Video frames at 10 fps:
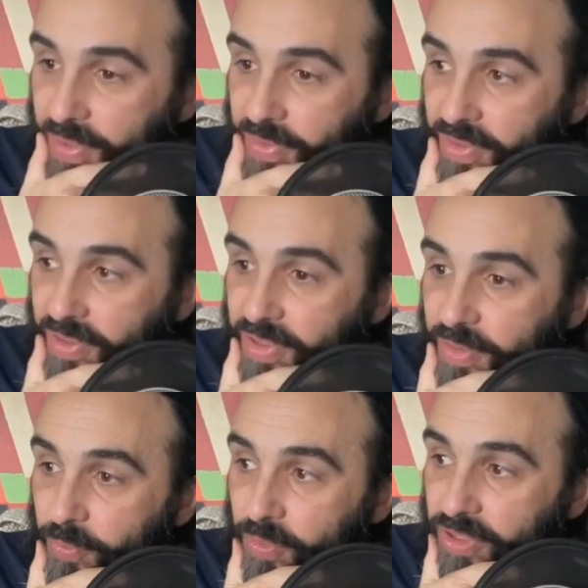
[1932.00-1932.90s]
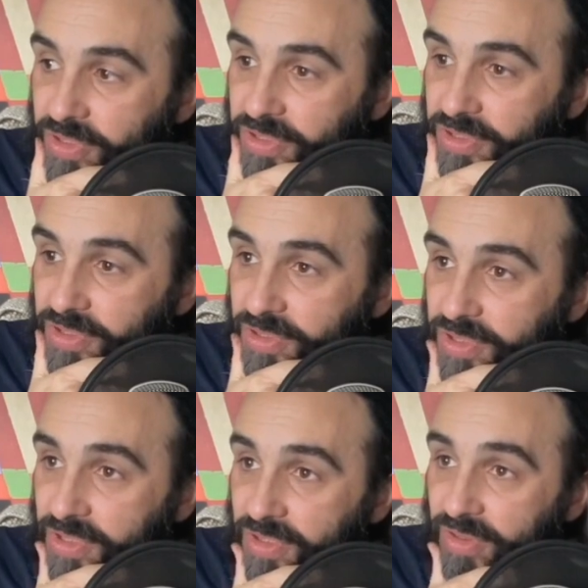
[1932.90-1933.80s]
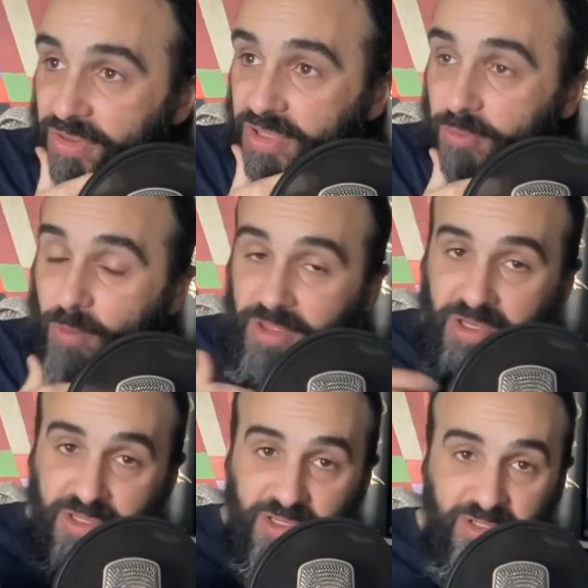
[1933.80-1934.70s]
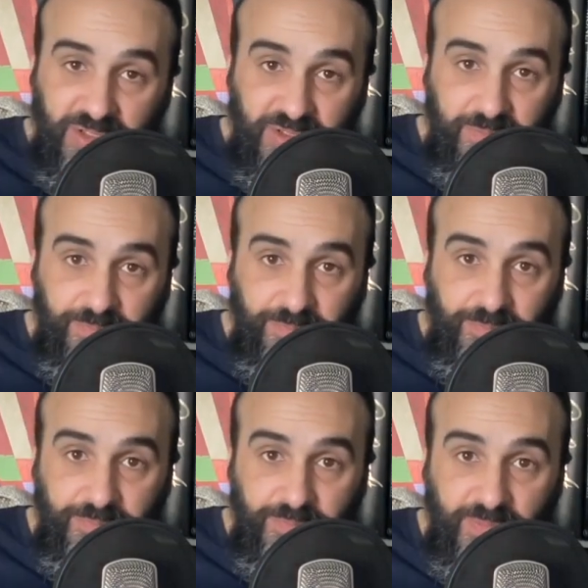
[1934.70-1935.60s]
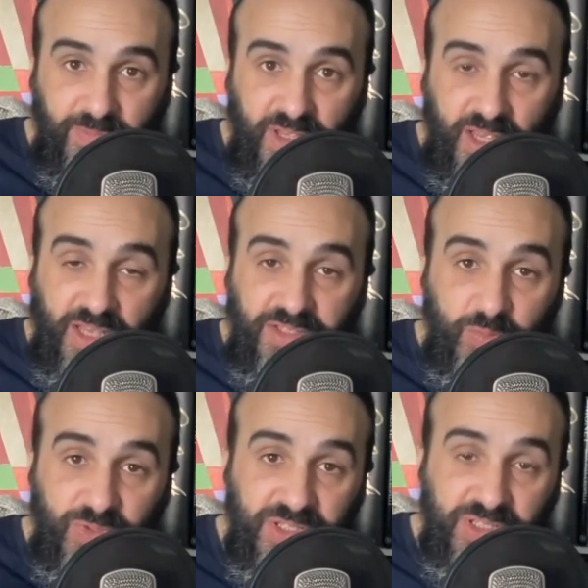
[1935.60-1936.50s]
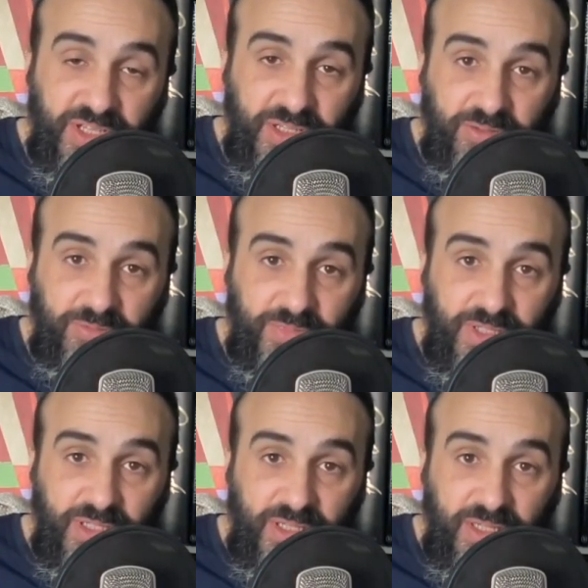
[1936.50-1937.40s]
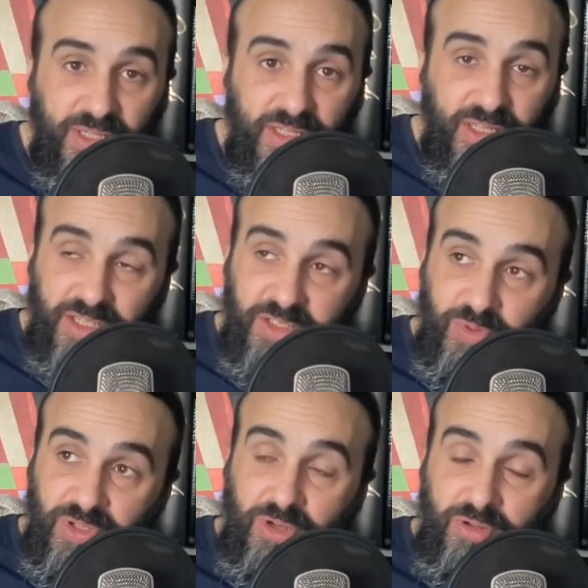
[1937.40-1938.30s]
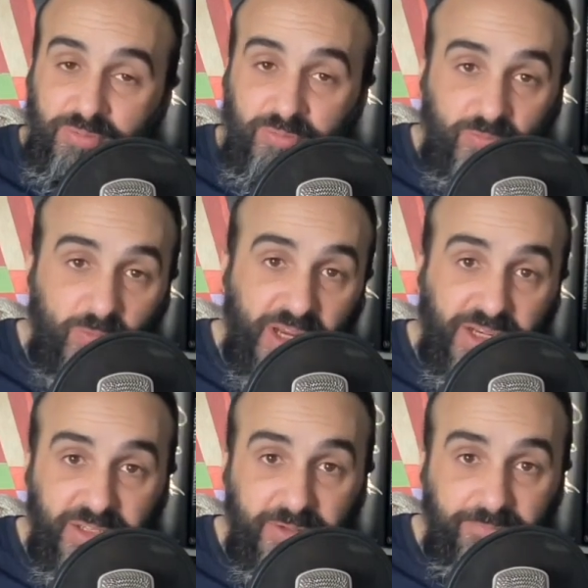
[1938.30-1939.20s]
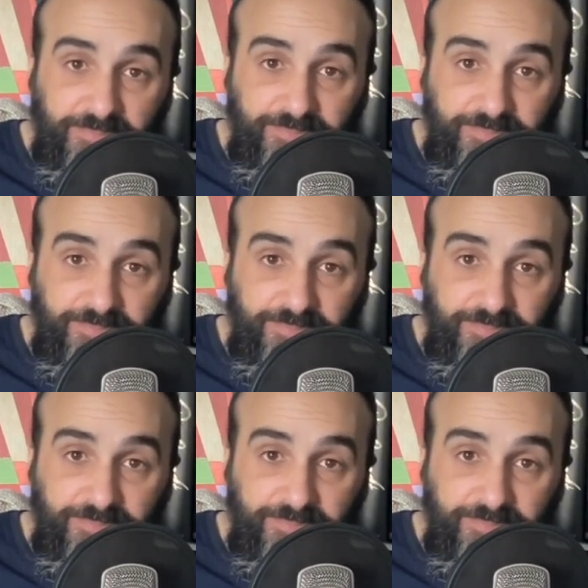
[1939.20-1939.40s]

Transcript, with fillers: the other thing was the weather conditions. It had to be still, it had to be not raining,